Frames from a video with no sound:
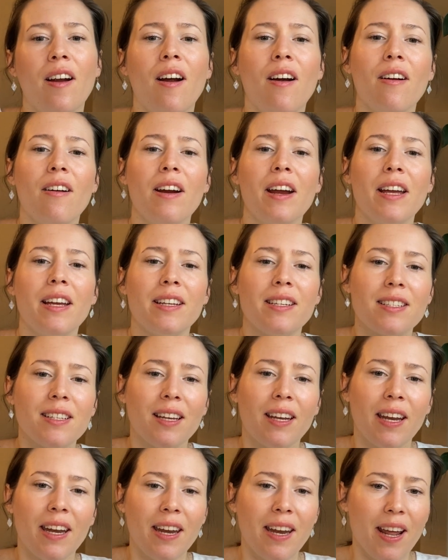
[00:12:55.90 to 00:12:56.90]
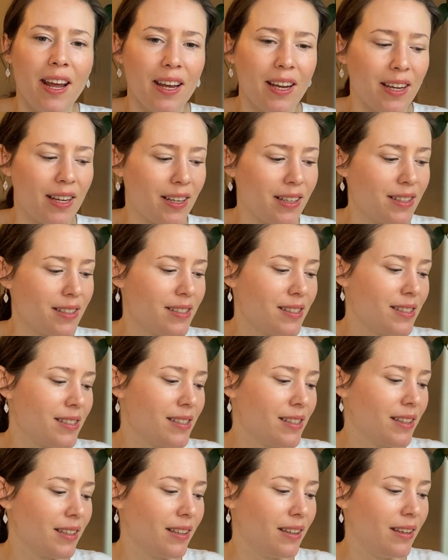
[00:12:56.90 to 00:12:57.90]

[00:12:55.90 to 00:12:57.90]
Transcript: Alright, next,